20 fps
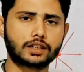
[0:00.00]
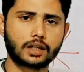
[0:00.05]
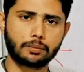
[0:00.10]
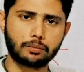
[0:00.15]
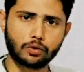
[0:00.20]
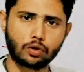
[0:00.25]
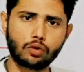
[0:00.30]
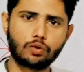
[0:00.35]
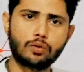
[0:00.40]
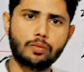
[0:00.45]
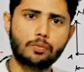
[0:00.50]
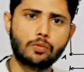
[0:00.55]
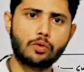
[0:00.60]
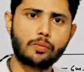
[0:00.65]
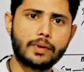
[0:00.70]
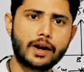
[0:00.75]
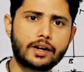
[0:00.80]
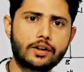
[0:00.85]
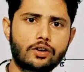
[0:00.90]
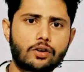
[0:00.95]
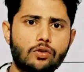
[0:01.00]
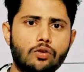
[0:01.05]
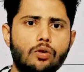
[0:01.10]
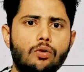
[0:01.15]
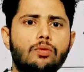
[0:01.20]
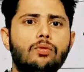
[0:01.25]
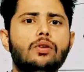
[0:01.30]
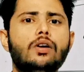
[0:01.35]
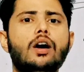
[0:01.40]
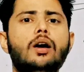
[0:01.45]
sum of movement
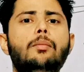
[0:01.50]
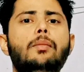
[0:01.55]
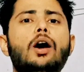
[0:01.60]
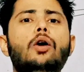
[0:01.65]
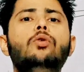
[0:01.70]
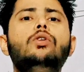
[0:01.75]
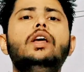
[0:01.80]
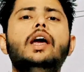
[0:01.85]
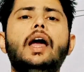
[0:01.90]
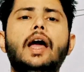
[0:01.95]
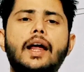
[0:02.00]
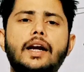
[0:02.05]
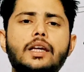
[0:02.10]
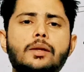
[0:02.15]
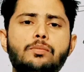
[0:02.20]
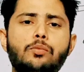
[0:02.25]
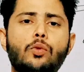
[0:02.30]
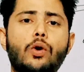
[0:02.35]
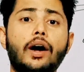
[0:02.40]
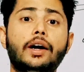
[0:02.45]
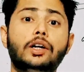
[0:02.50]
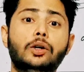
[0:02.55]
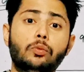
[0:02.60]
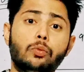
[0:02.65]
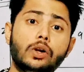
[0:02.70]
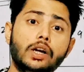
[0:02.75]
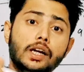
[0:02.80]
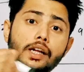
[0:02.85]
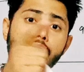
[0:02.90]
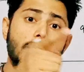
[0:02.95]
of about any point
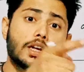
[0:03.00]
will